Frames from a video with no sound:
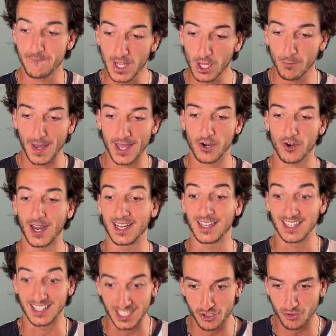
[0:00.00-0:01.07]
feel better,
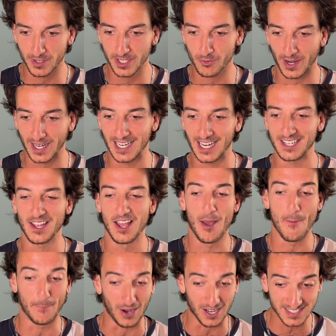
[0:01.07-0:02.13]
and literally radiate
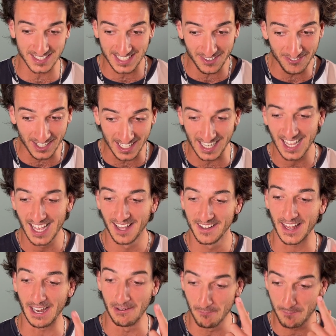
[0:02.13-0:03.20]
positivity
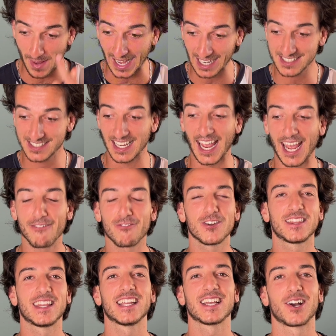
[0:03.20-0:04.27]
that impacts
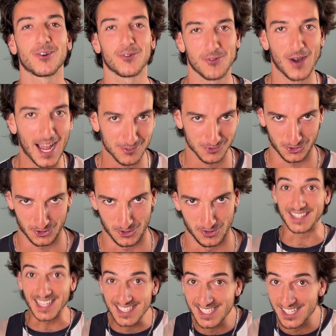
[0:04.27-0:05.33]
everything around you.
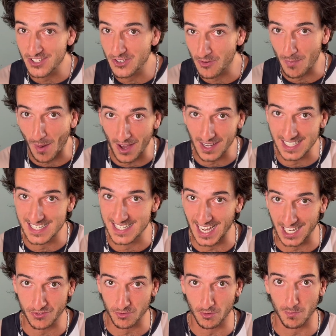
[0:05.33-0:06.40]
This is your body's
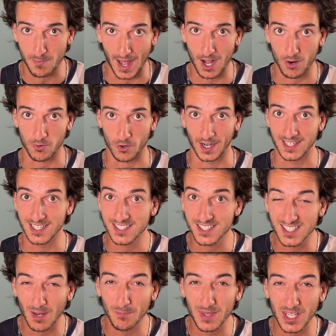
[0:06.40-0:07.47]
natural power, and it's
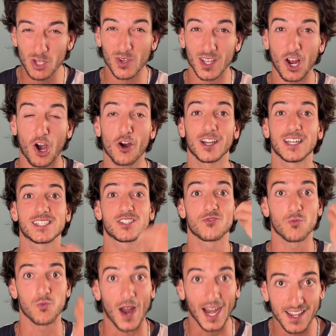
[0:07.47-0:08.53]
something you can harness
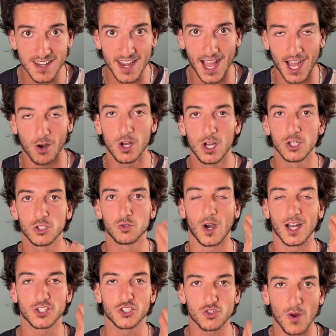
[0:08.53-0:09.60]
right now to
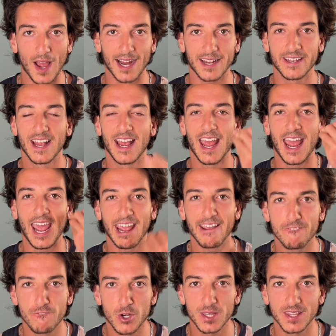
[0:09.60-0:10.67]
attract
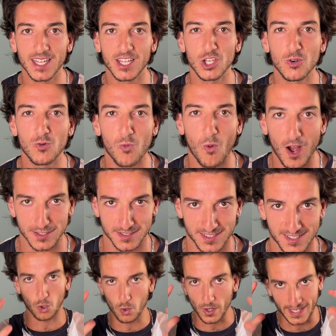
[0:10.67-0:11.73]
everything you want.
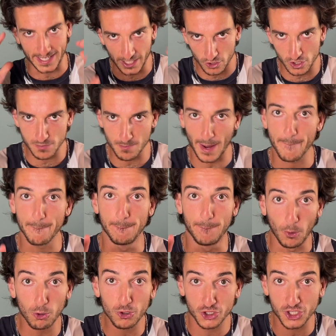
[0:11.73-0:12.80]
So here's my
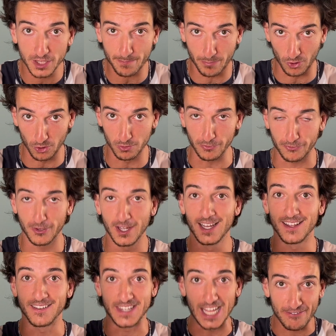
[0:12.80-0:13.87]
bullshit proof
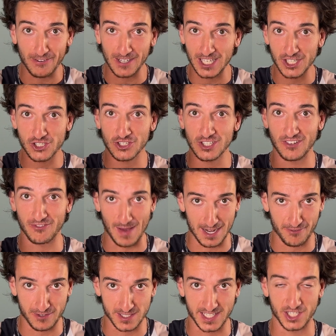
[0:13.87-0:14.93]
definition of
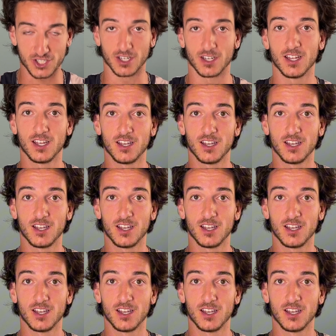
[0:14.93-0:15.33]
manifestation.